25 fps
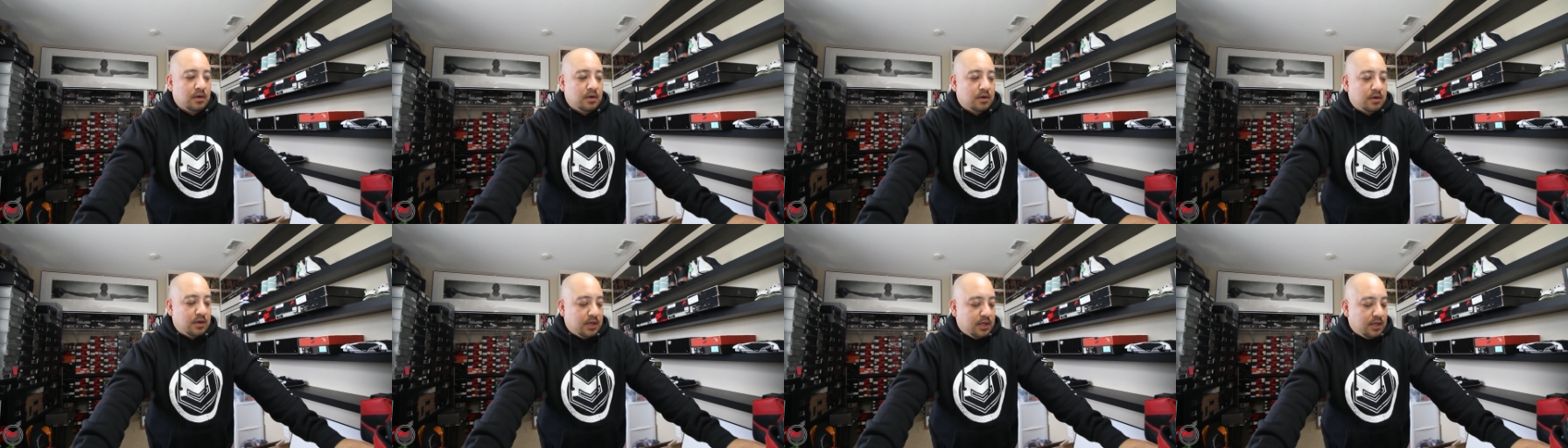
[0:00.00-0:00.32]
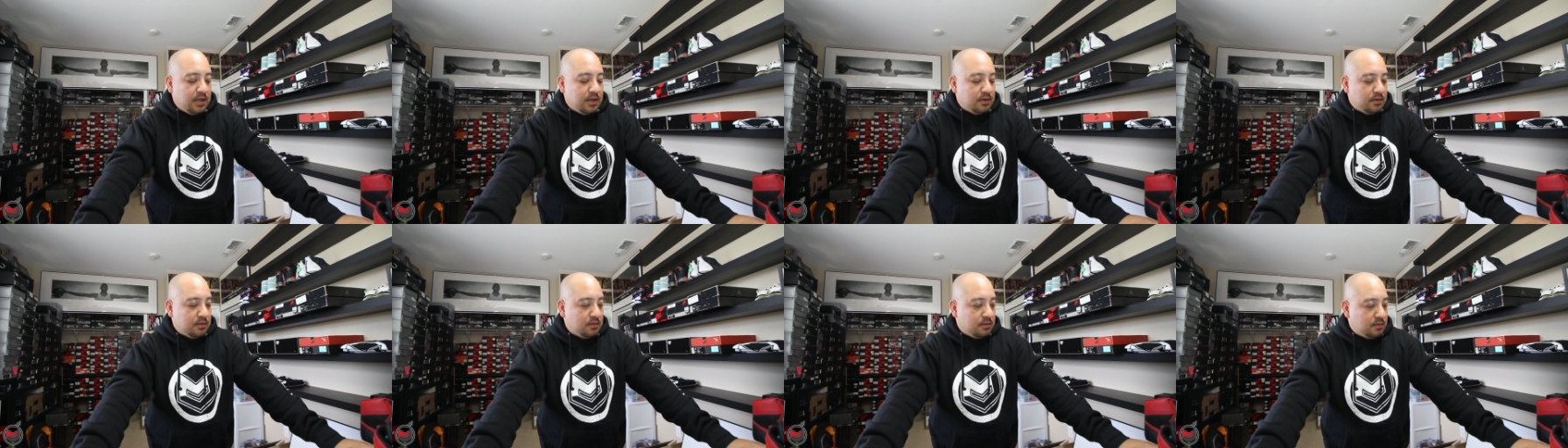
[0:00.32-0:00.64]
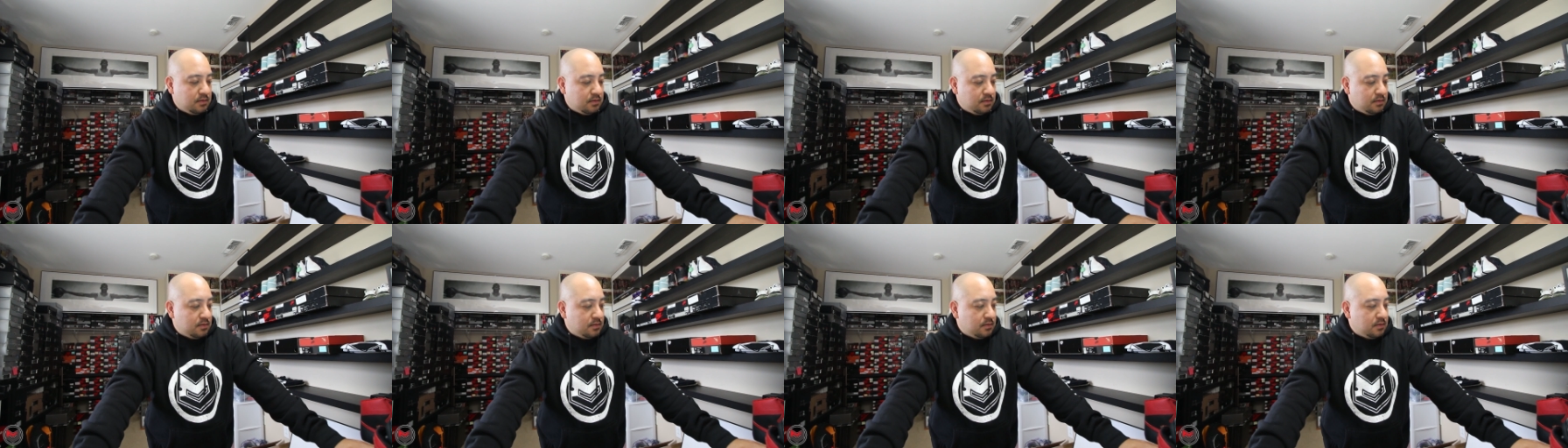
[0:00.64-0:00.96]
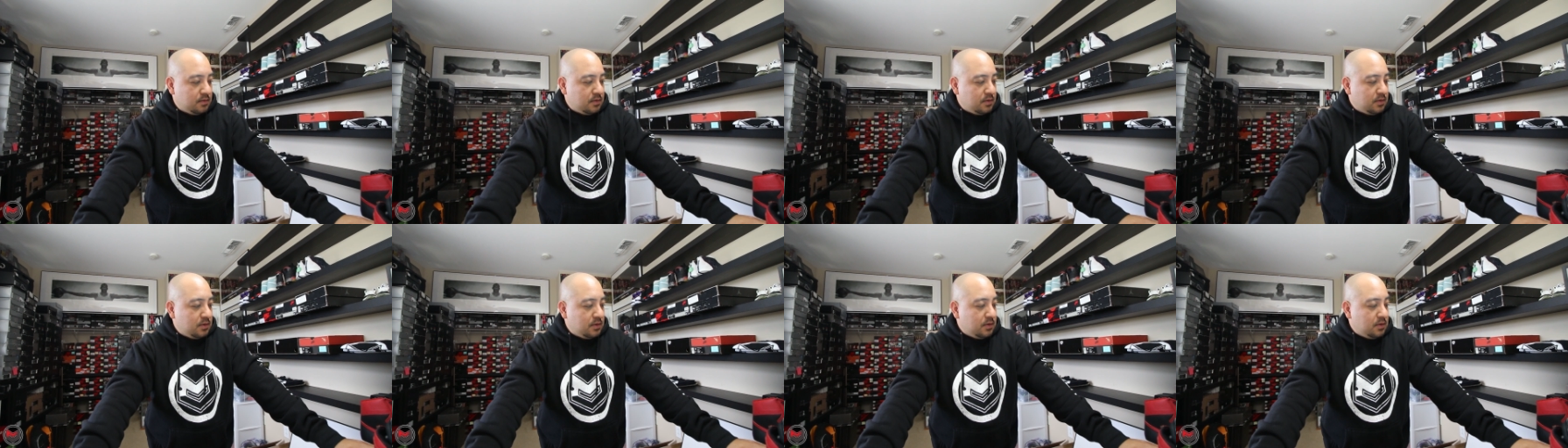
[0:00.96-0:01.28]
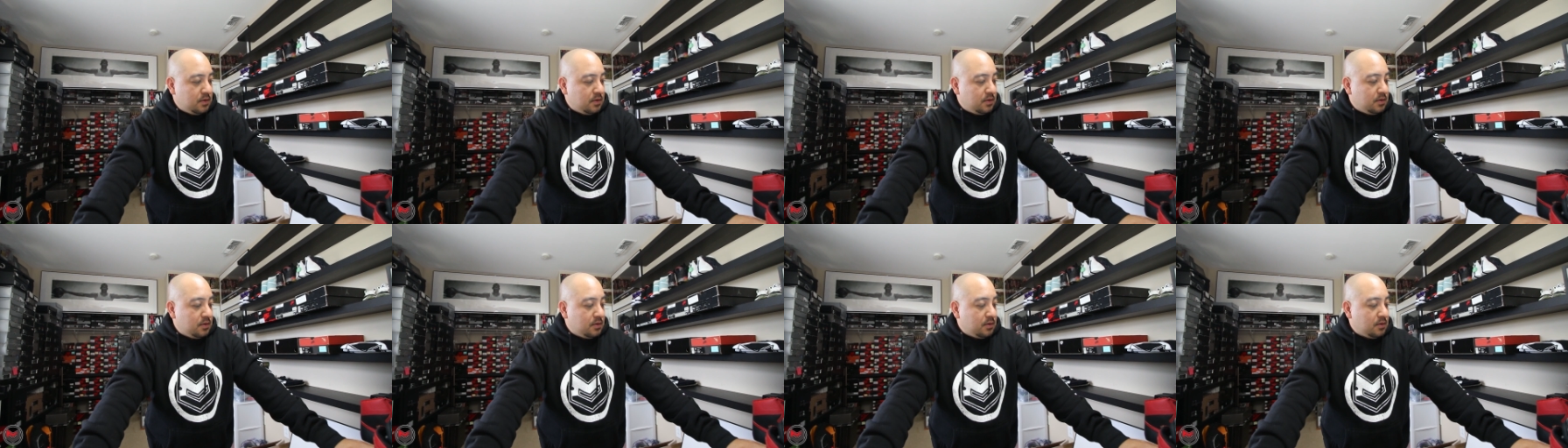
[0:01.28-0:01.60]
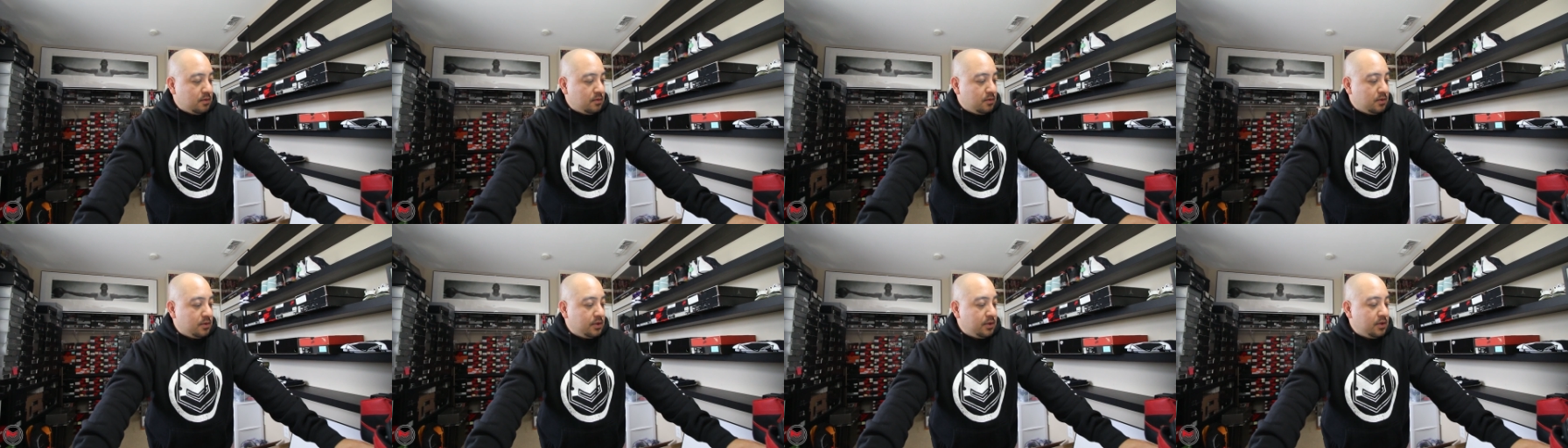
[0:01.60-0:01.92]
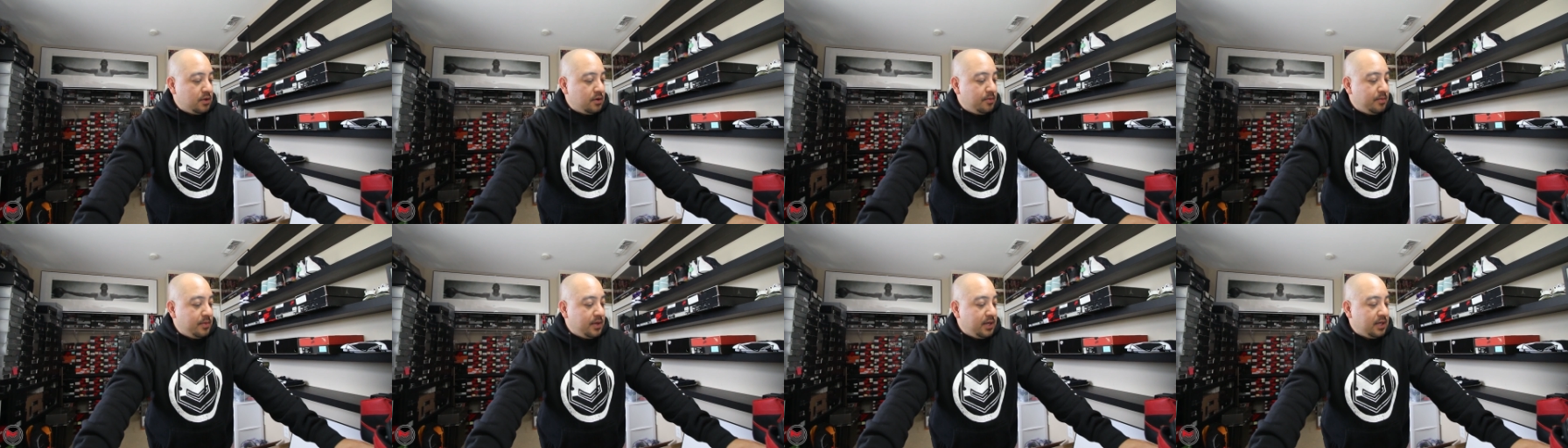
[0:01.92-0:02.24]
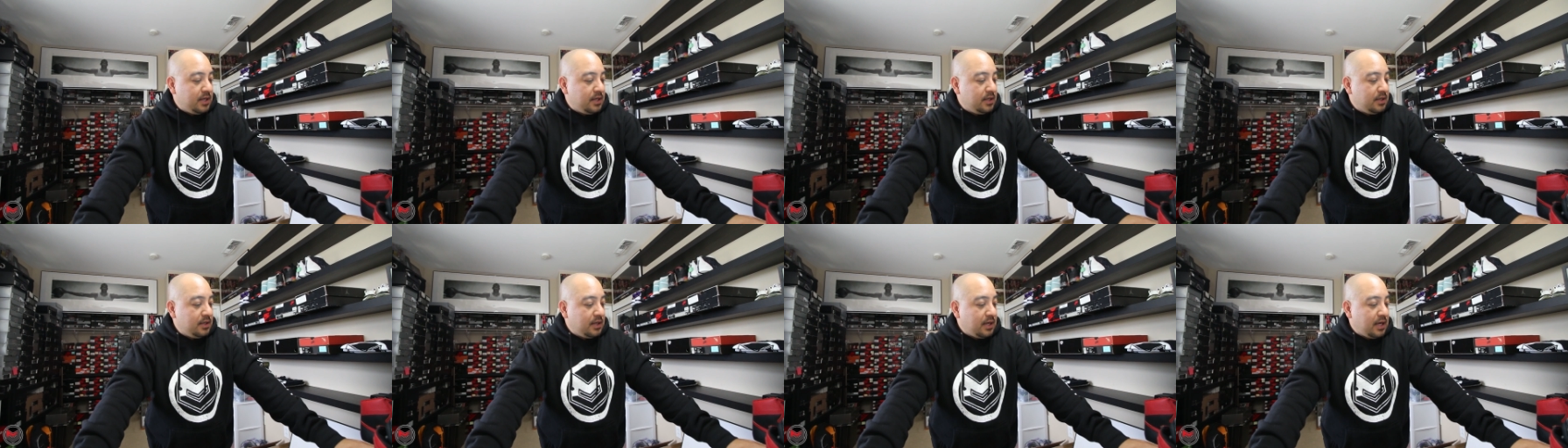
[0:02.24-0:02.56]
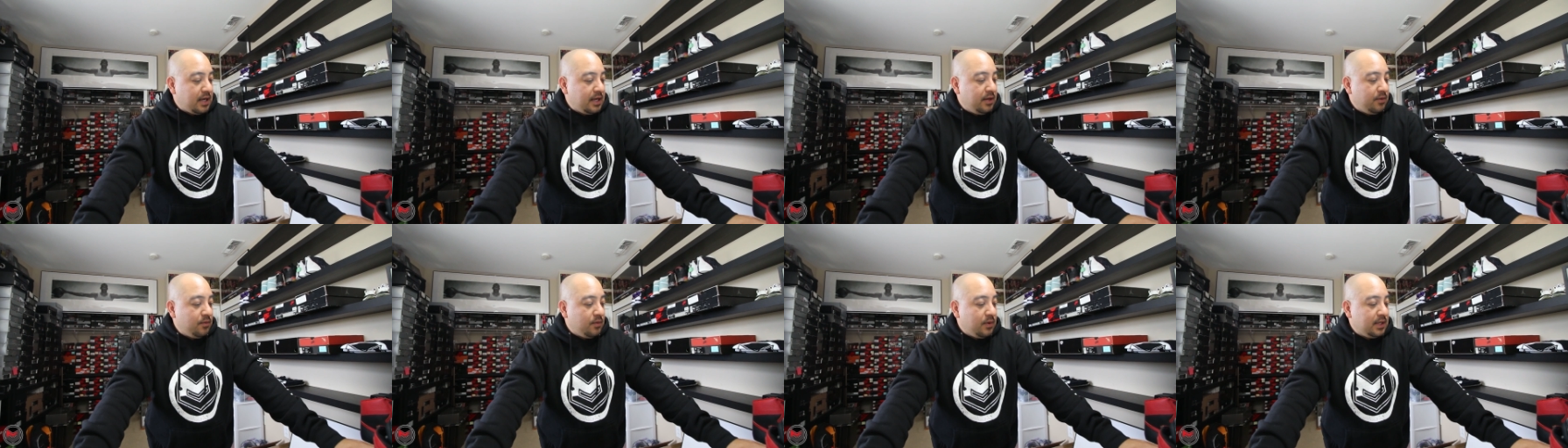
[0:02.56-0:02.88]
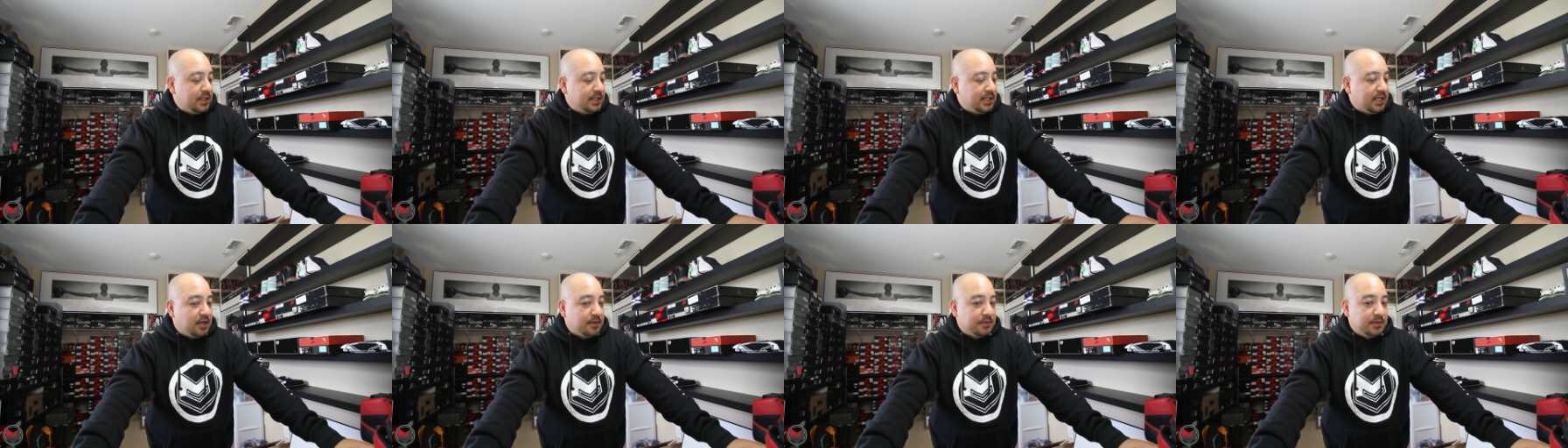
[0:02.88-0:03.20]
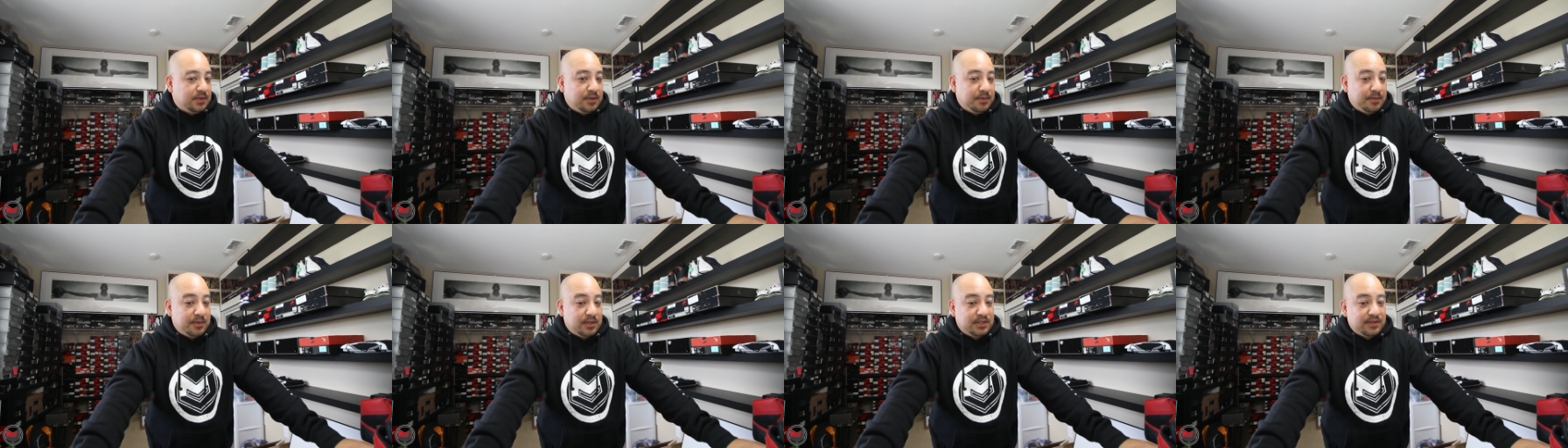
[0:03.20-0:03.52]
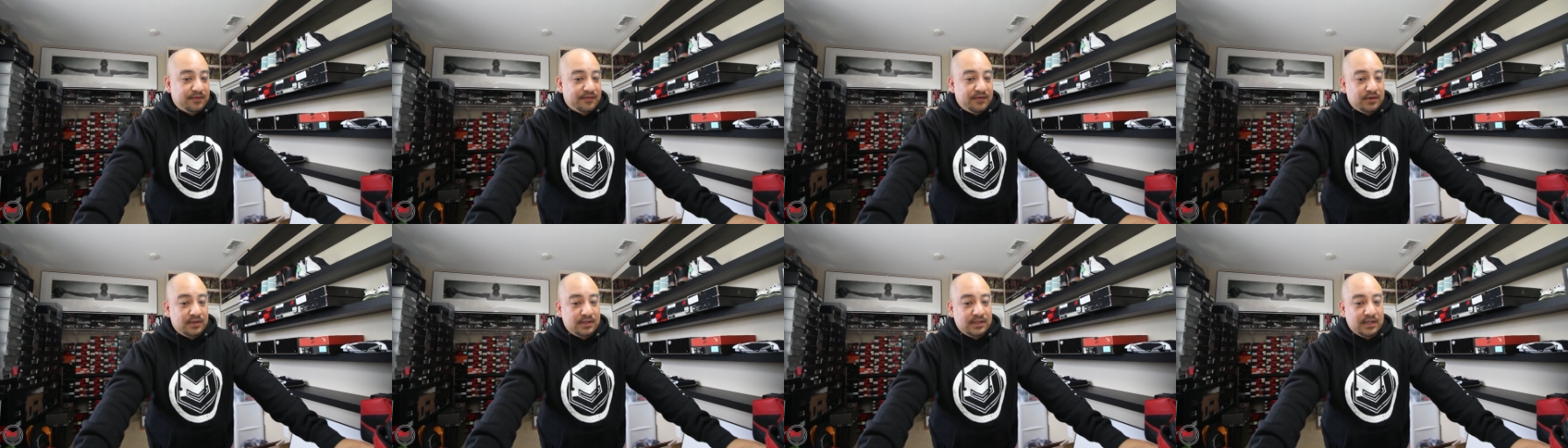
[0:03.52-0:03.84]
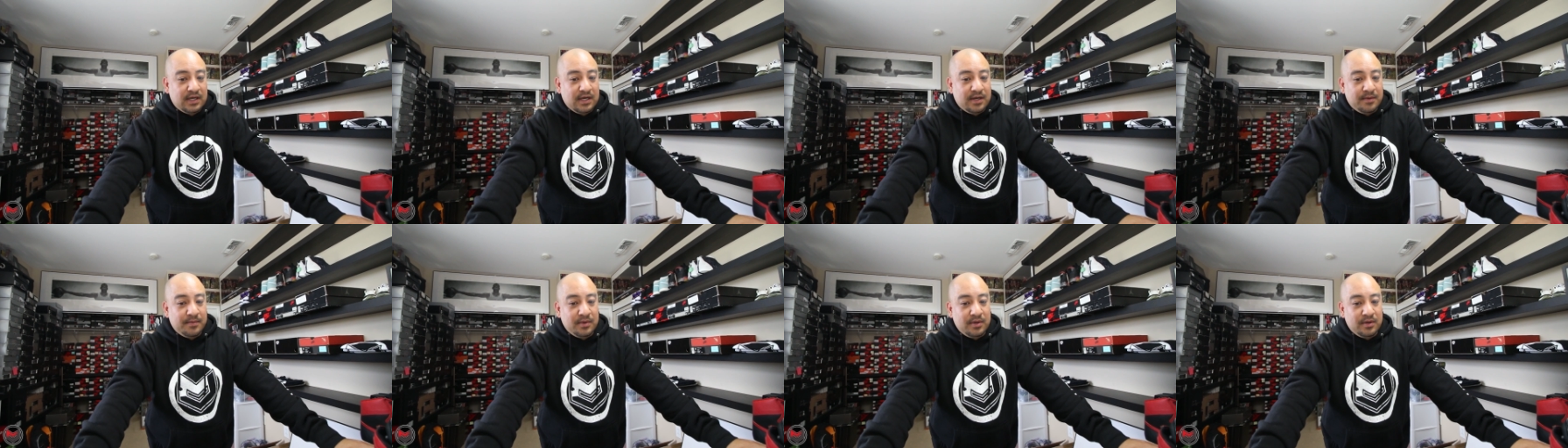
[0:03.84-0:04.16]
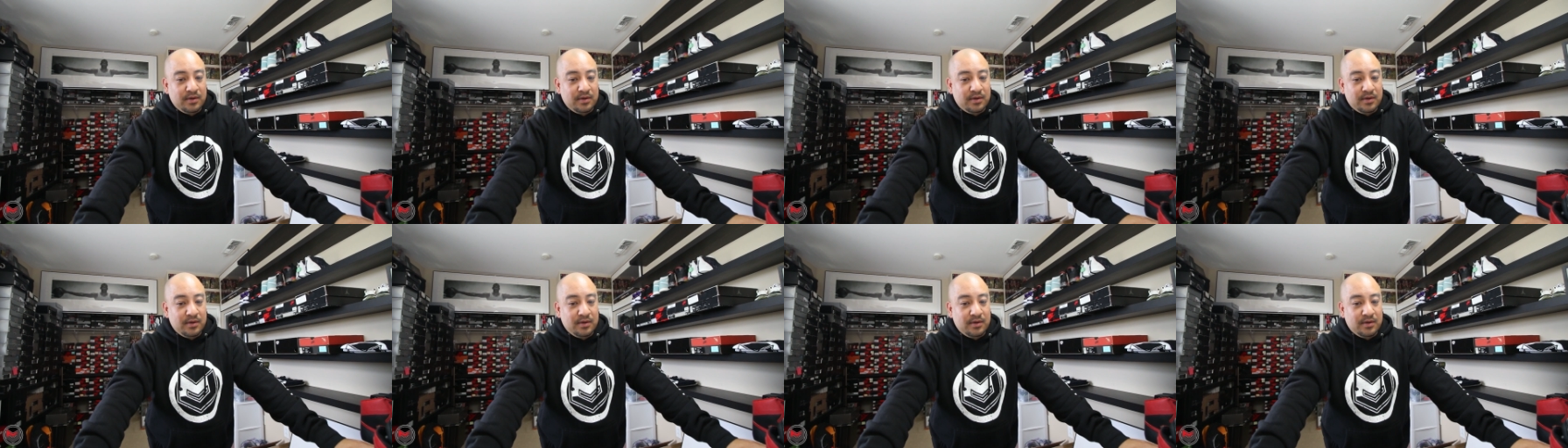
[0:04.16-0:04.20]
All right. Well, yo, man, I didn't want to take up too much of your time.